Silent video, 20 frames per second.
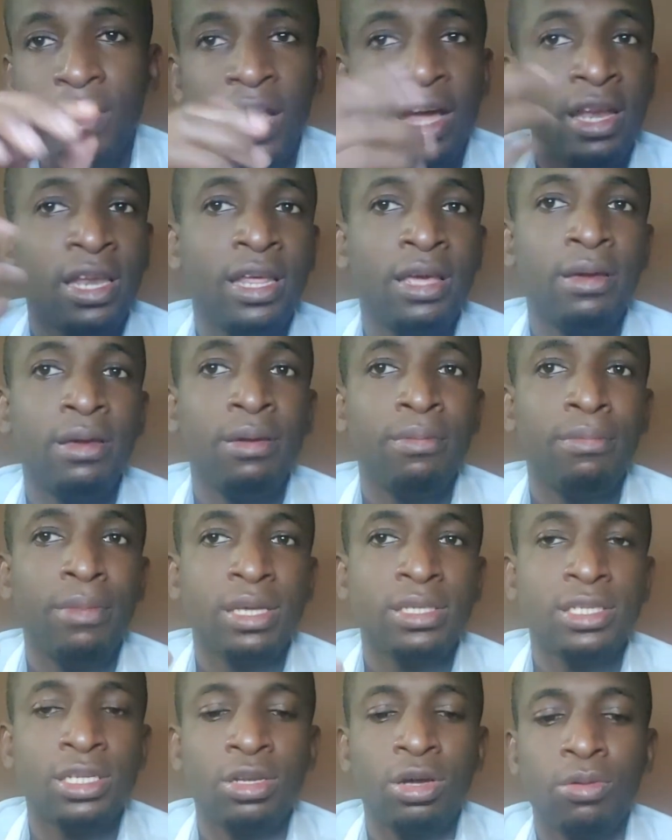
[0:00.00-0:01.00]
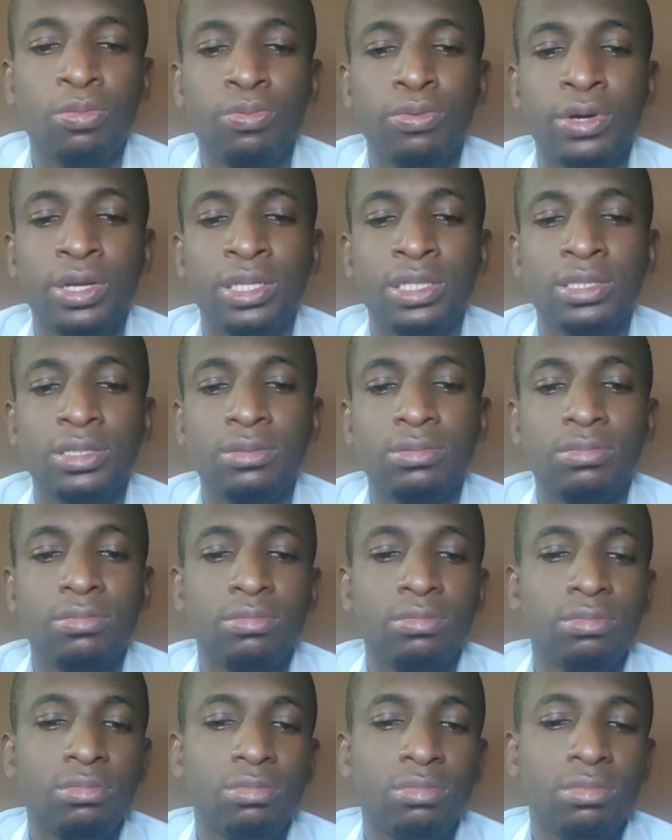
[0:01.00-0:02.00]
and they mess it up with
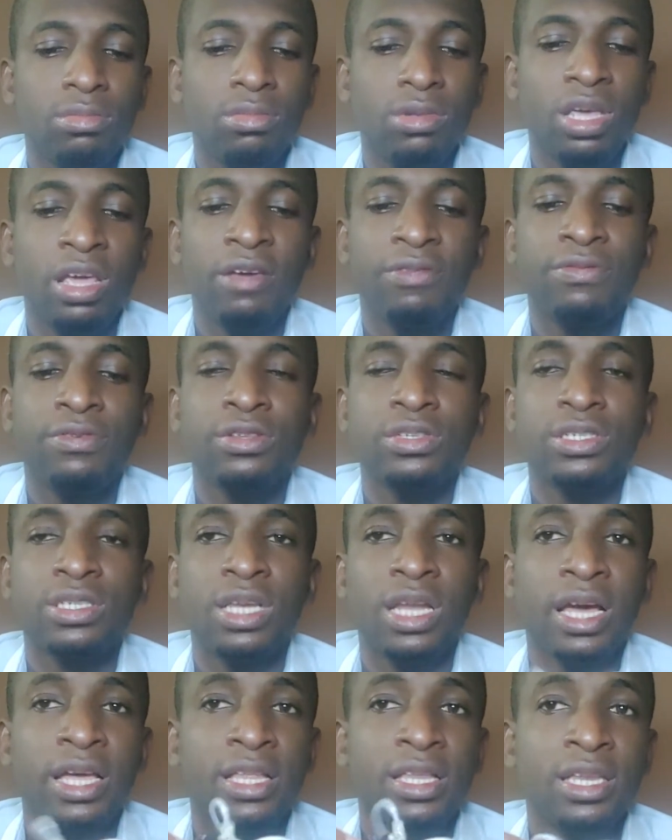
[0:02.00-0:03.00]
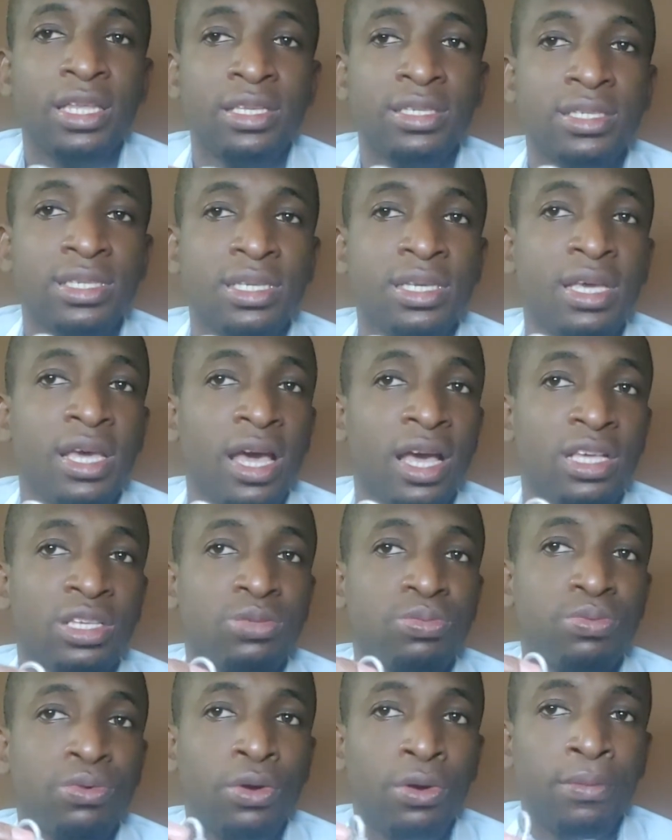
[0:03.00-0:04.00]
earphones like the
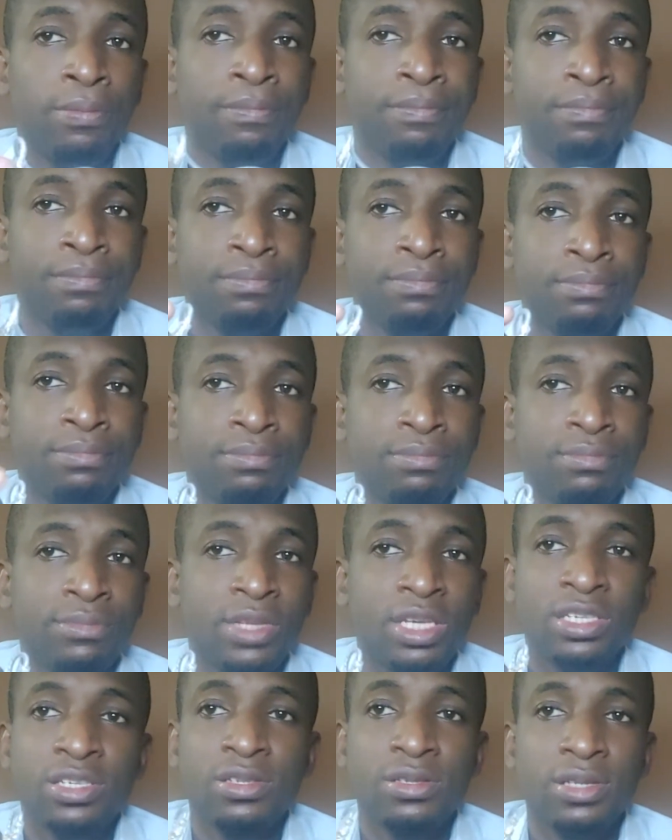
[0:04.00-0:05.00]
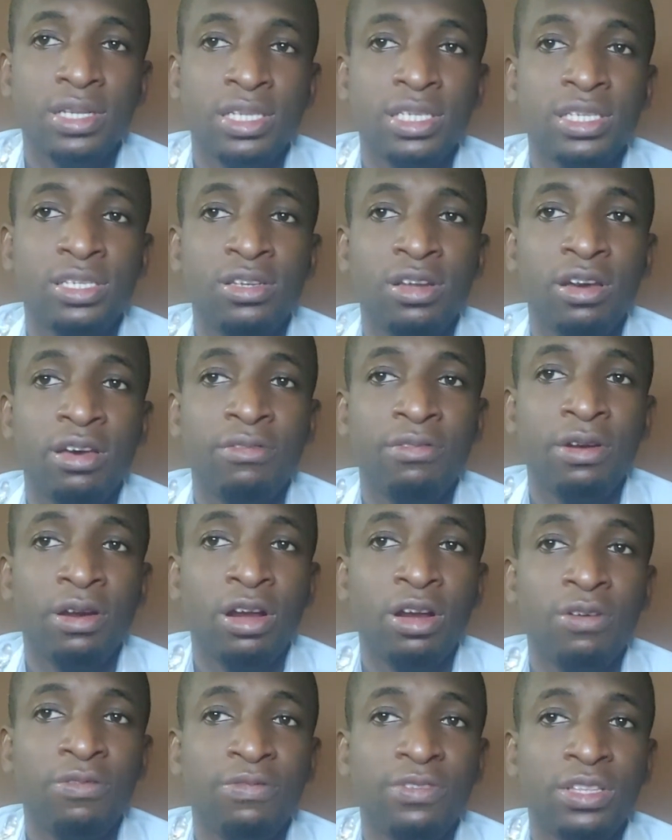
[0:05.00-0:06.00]
ZEX Pro. This is not a
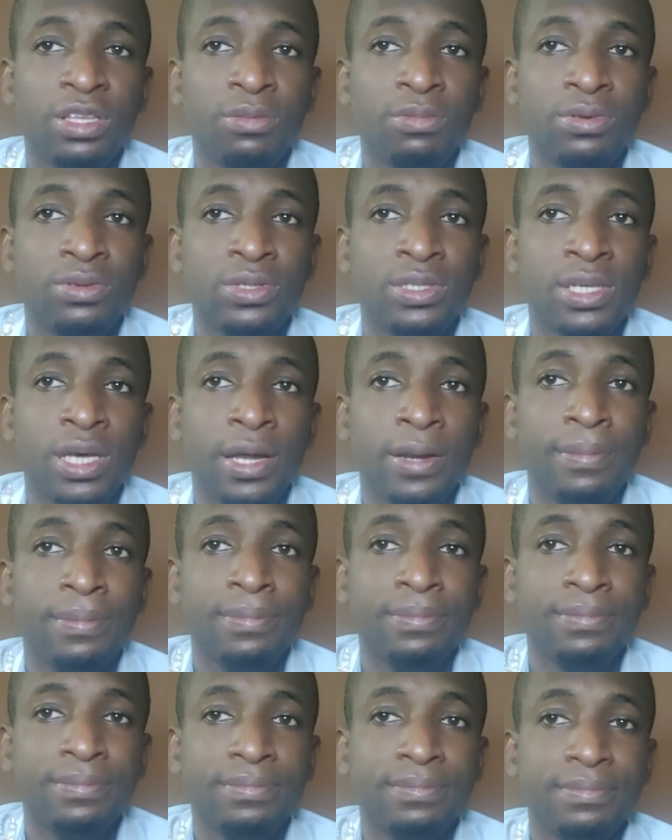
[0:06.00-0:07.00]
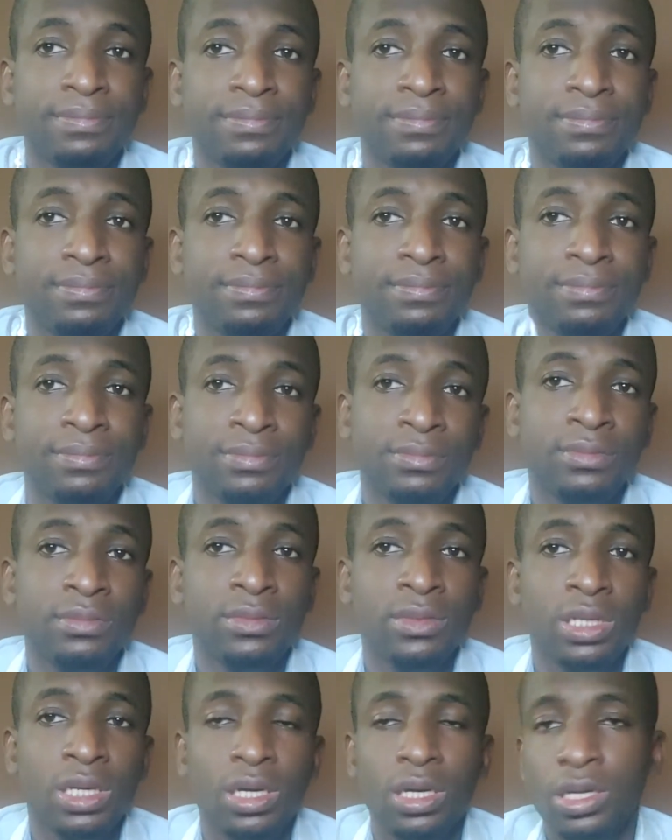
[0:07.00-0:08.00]
very comfortable set.
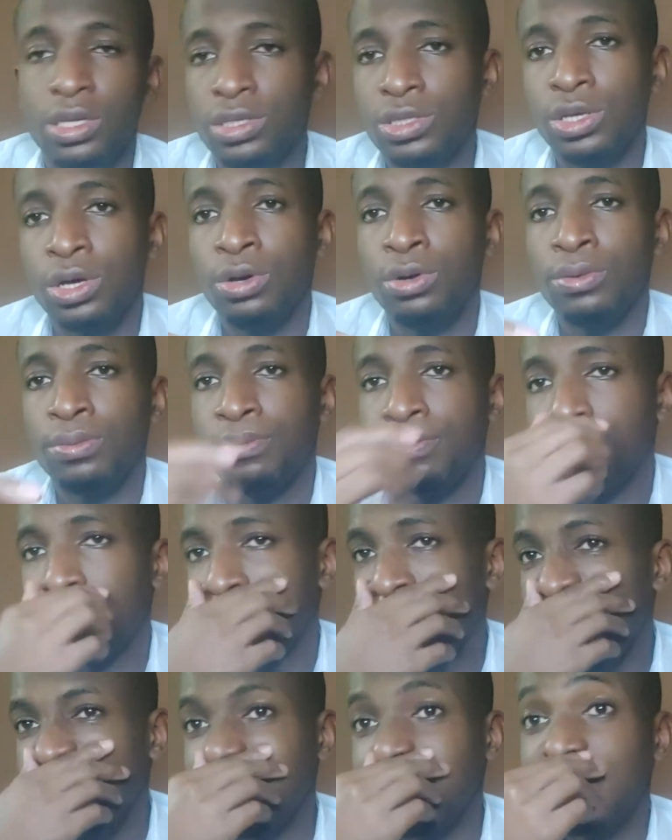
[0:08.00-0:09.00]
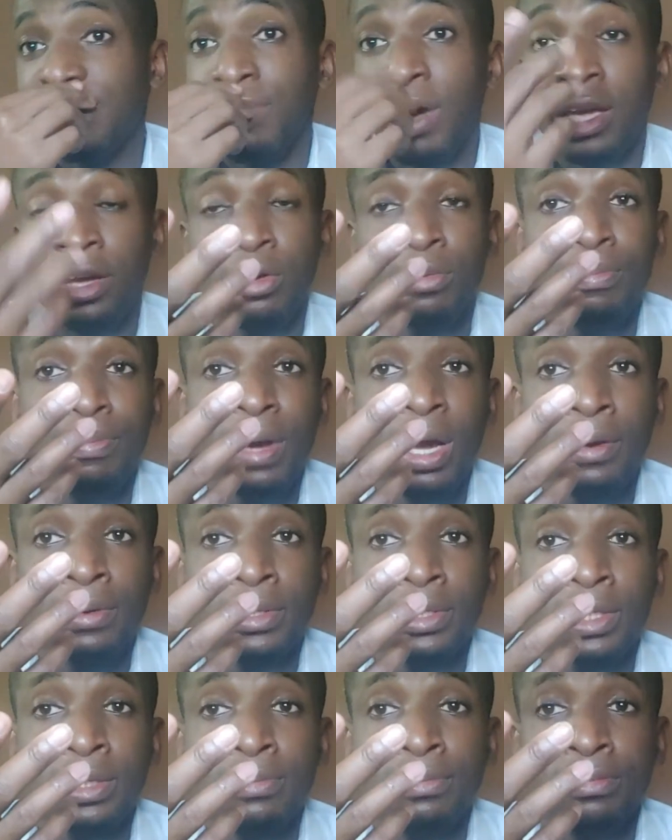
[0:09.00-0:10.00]
So that's my
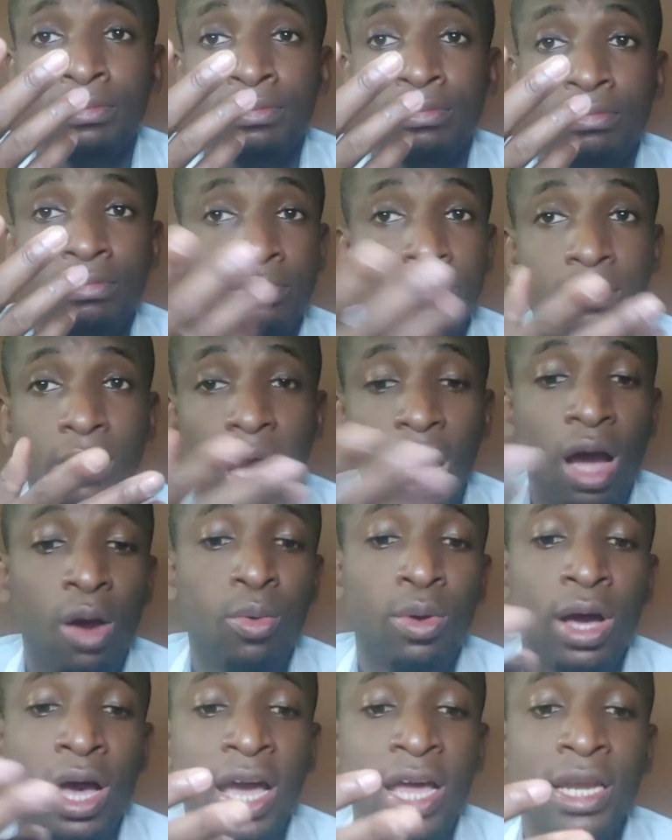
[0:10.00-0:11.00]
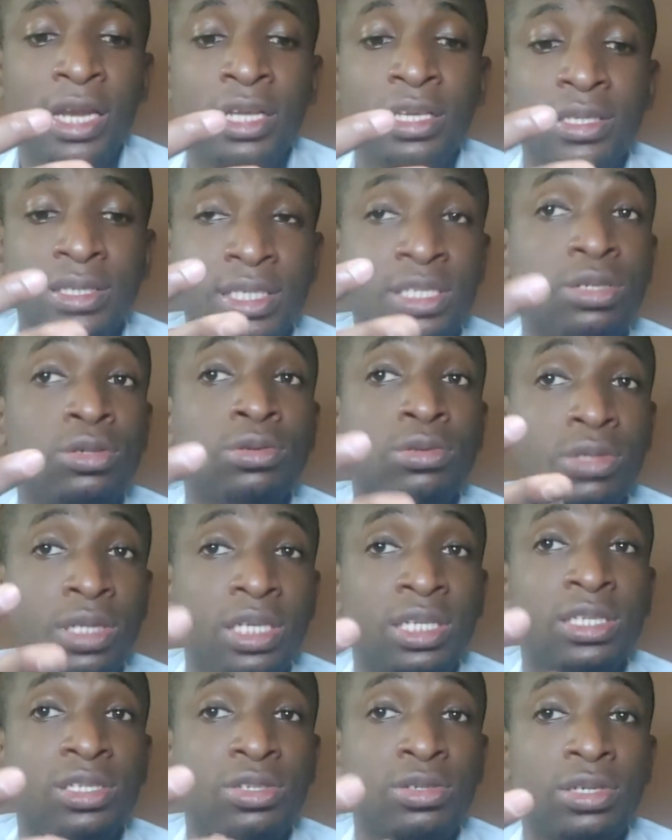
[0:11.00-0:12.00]
comparison. I will highly still
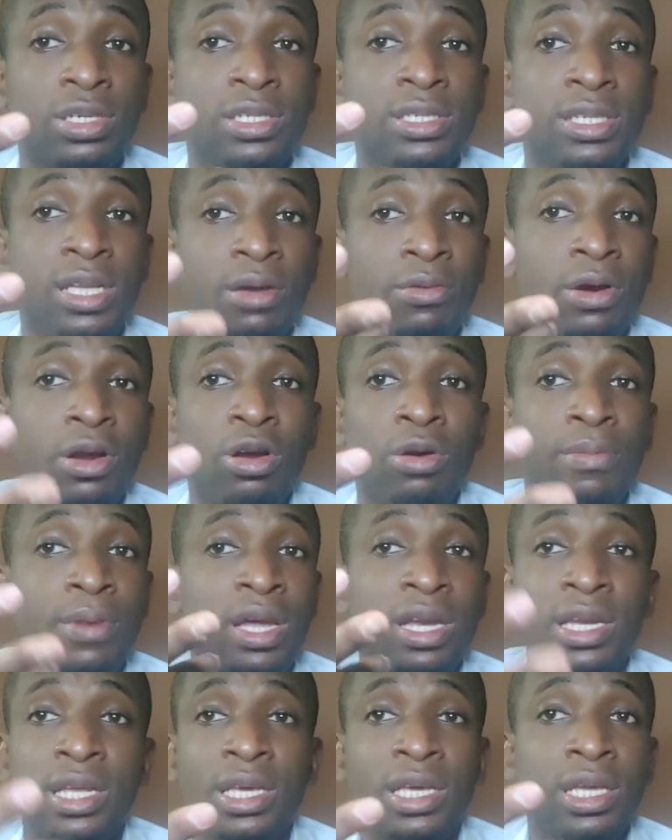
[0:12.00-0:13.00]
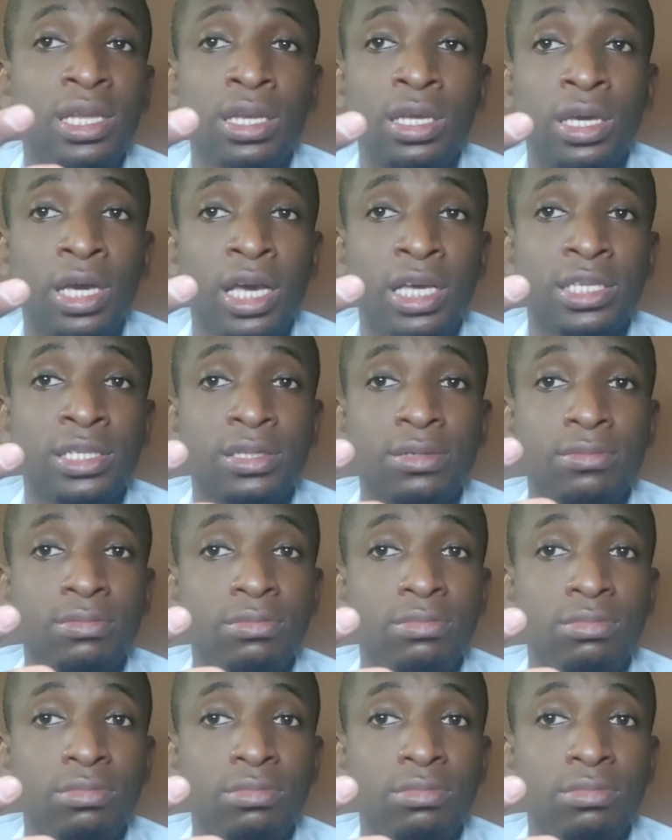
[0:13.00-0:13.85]
to this day recommend the EDX